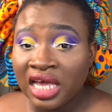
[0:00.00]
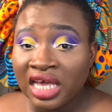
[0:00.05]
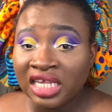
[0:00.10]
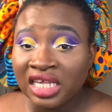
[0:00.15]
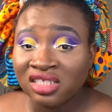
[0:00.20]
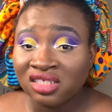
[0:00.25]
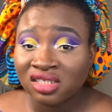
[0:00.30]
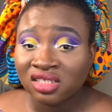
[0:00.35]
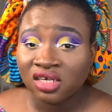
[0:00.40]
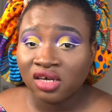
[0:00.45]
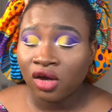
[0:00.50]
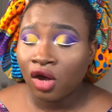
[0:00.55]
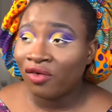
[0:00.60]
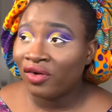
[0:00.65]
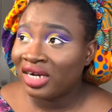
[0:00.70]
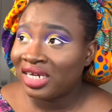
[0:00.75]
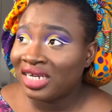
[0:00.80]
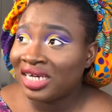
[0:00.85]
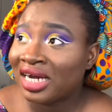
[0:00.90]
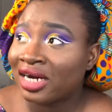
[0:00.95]
It's
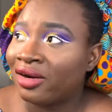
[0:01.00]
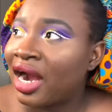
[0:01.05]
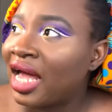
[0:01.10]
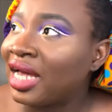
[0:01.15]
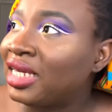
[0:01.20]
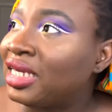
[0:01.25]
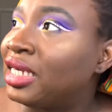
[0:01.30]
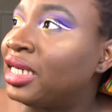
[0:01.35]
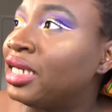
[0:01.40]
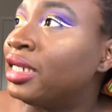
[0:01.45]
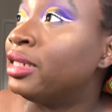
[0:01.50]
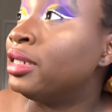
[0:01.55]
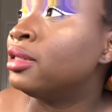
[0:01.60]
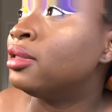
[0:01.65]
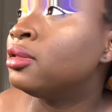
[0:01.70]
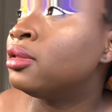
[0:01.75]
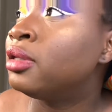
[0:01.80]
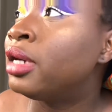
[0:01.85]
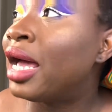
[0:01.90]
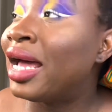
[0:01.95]
already cracking.
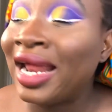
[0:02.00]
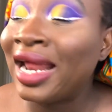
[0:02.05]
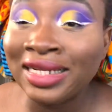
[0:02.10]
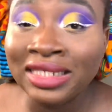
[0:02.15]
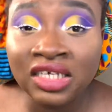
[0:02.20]
I